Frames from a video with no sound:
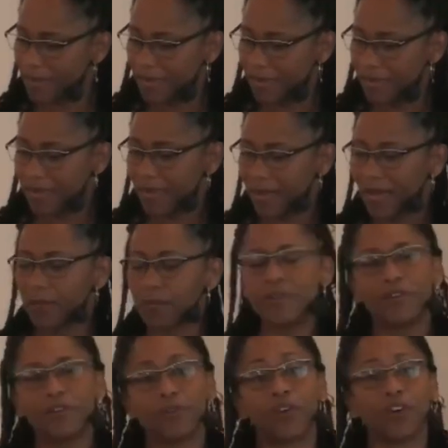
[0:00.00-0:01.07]
I would no
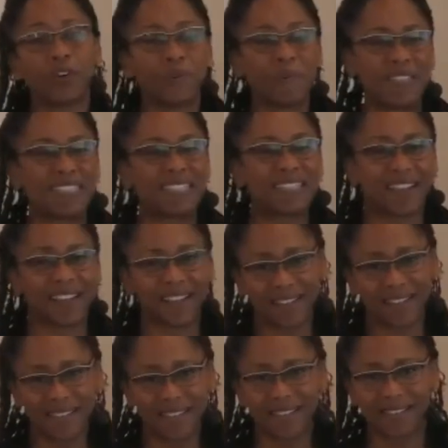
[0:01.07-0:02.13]
longer be
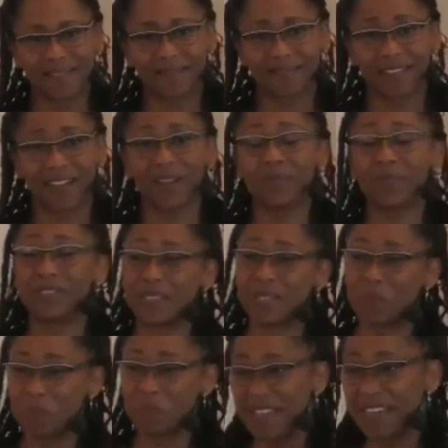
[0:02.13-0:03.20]
silent. I would
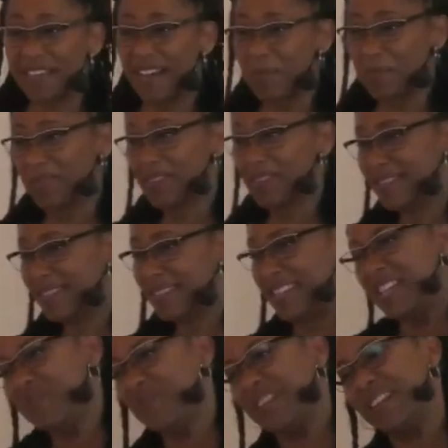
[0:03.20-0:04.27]
speak up,
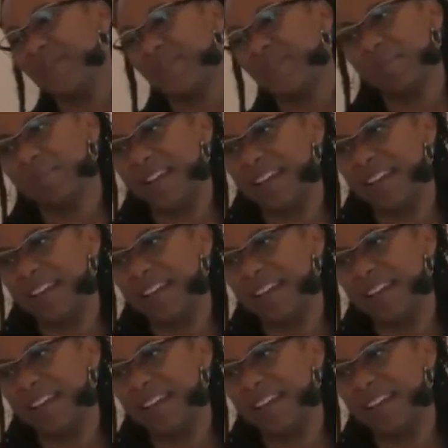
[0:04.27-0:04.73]
even if it made other